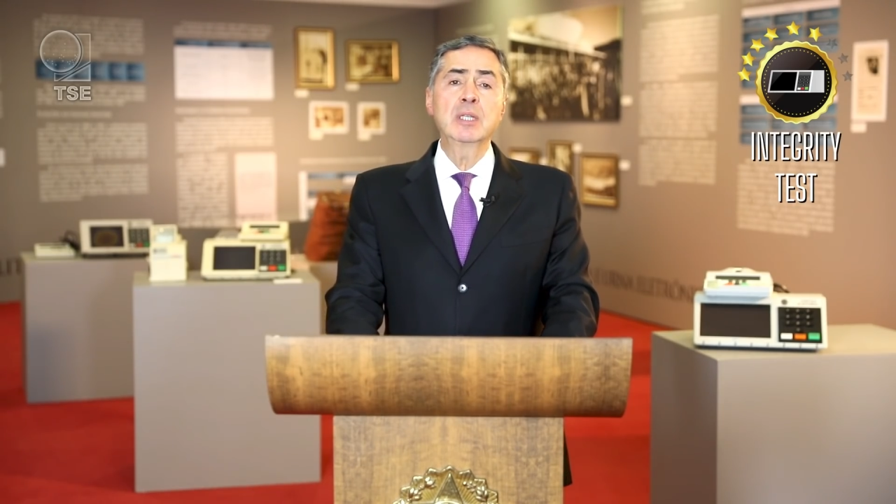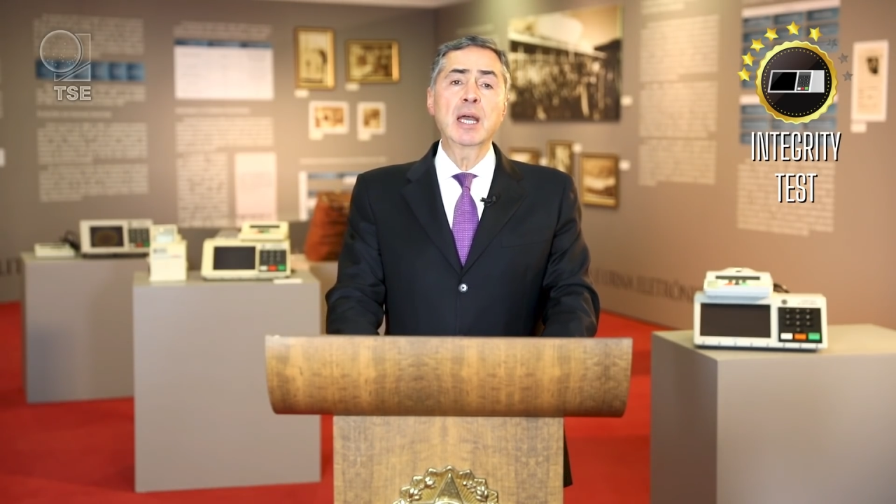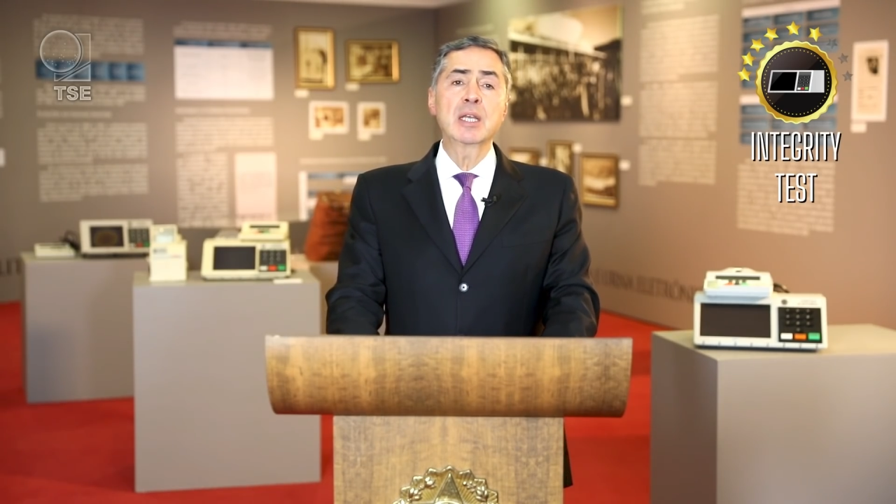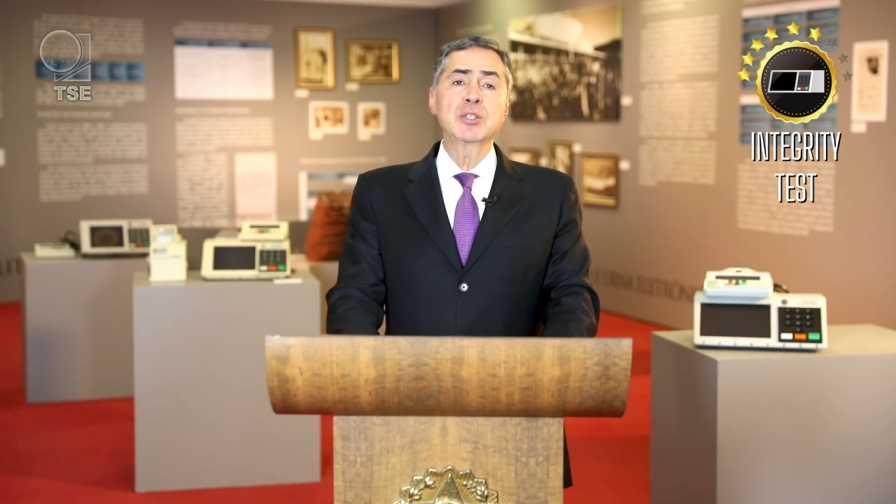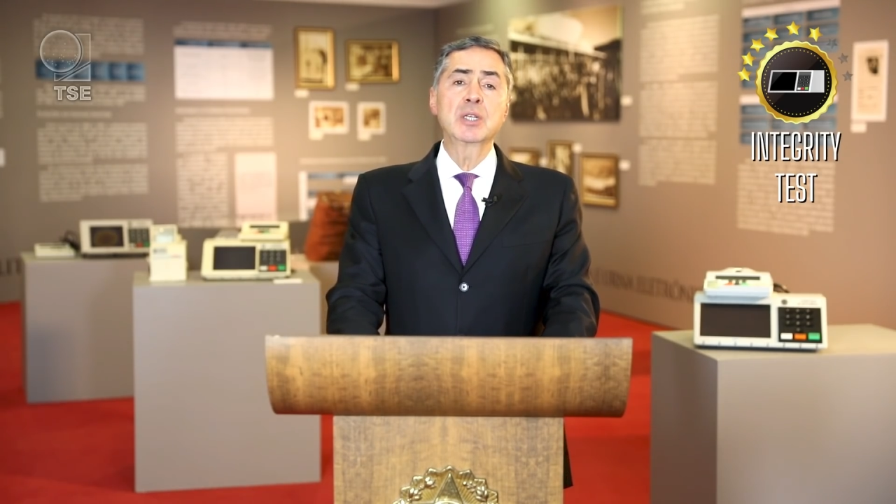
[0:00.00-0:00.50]

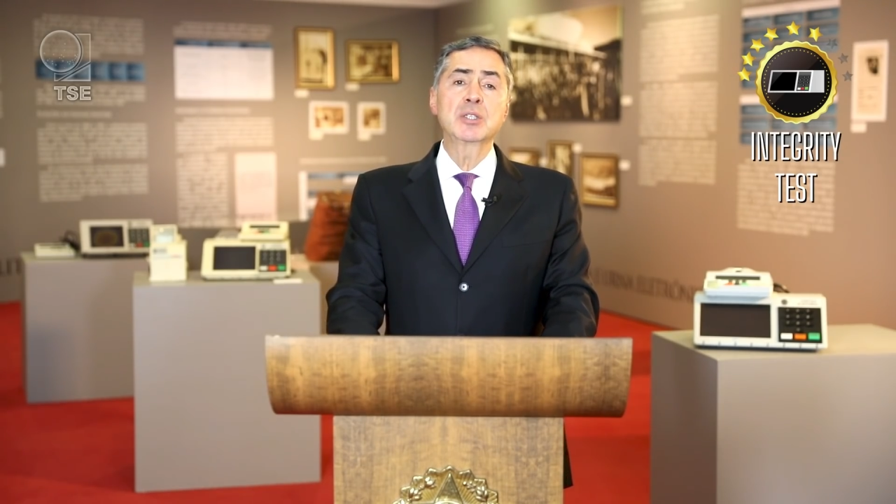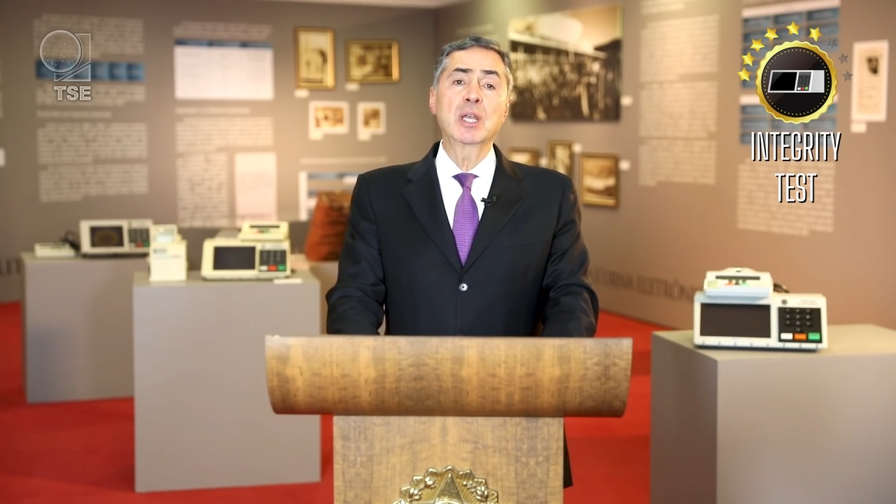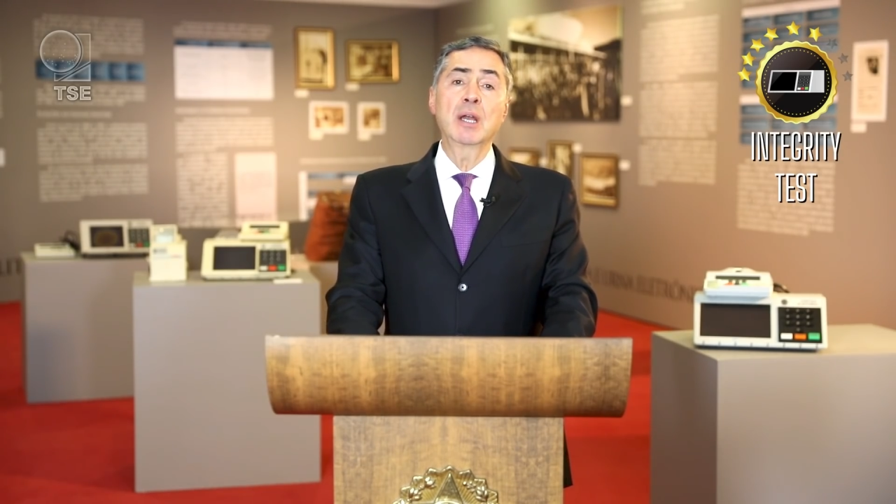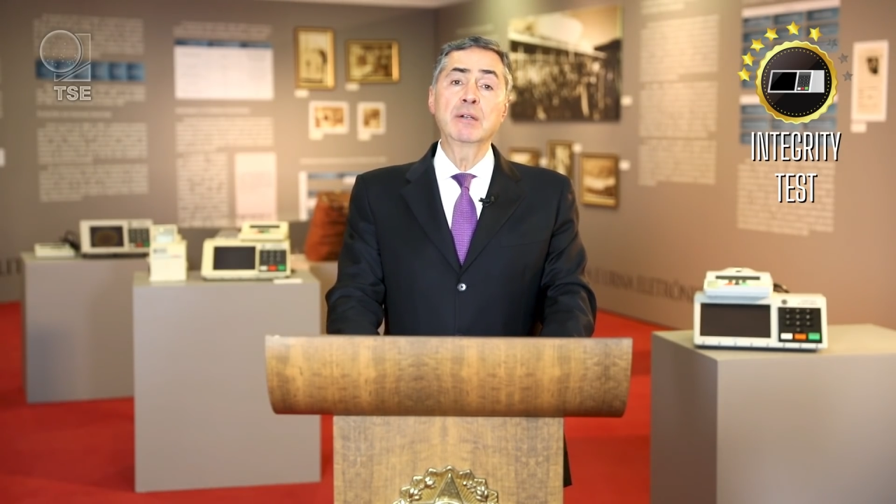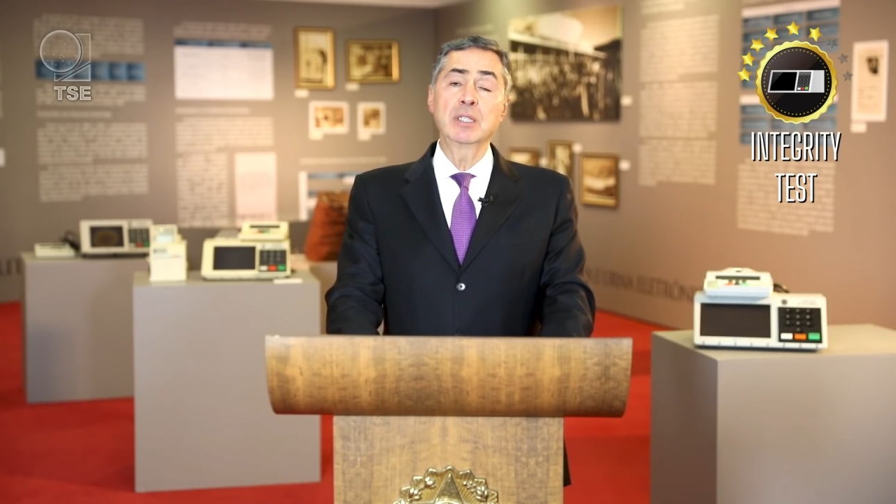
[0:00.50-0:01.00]
test is
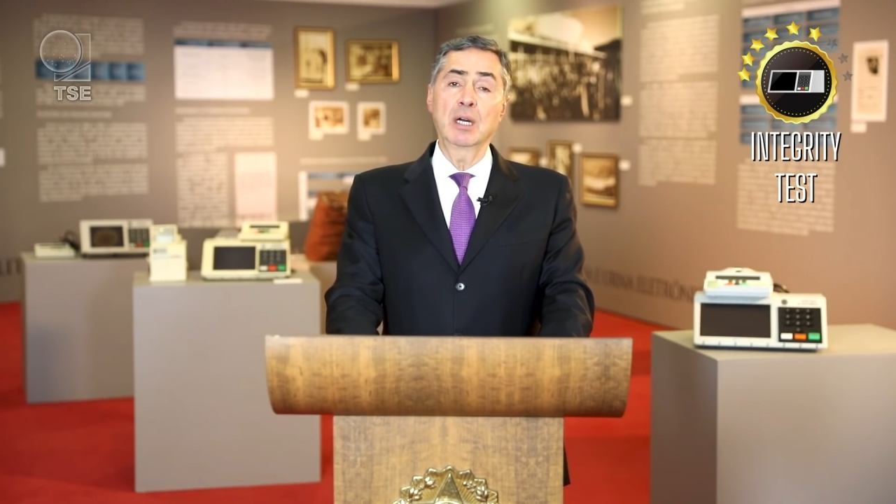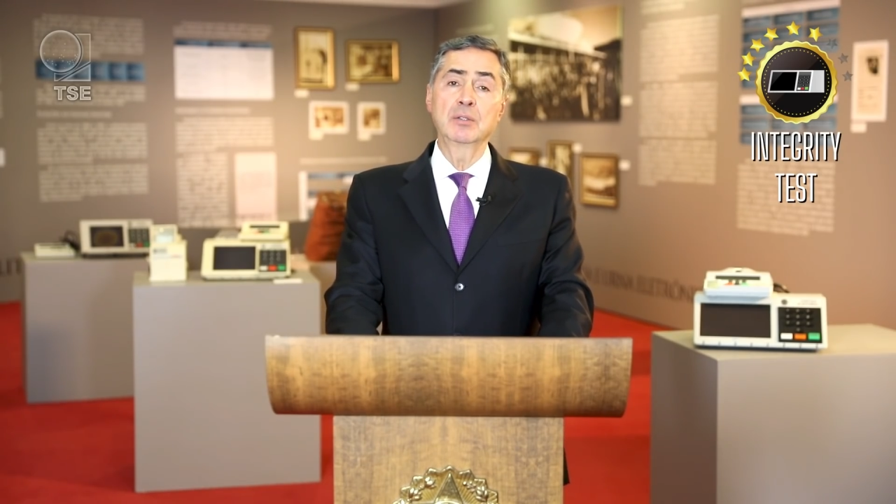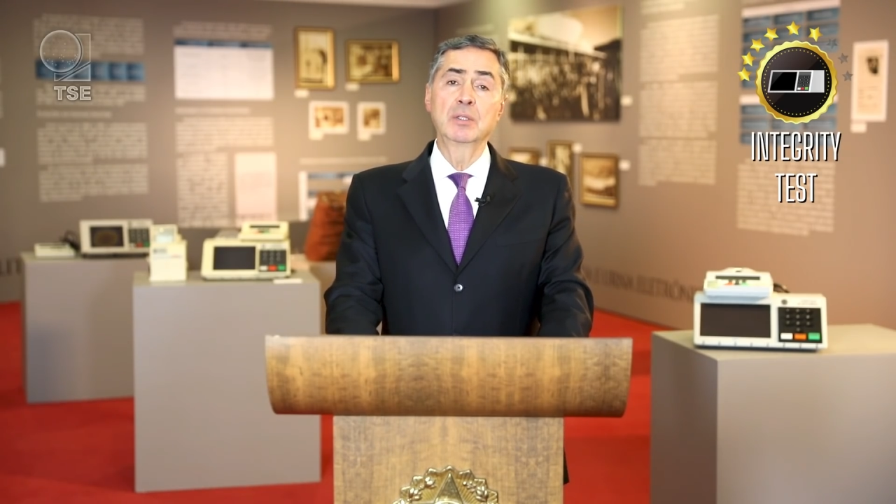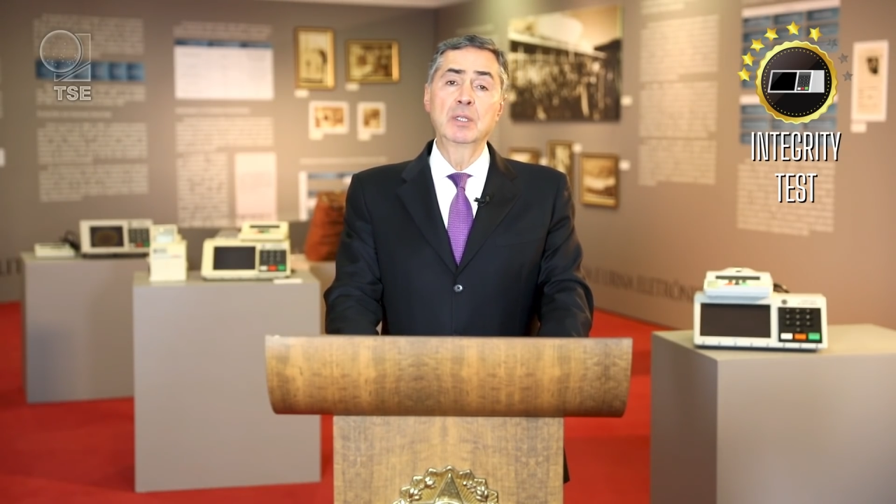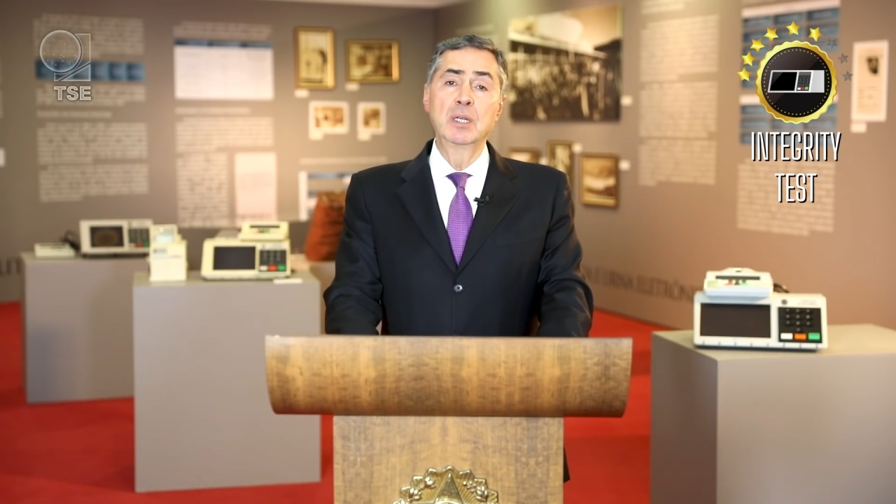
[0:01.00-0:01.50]
carried
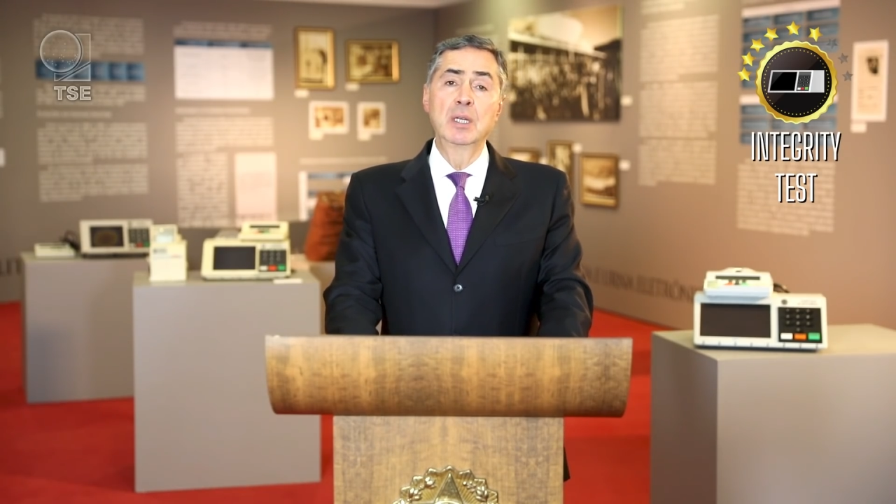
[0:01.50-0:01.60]
out.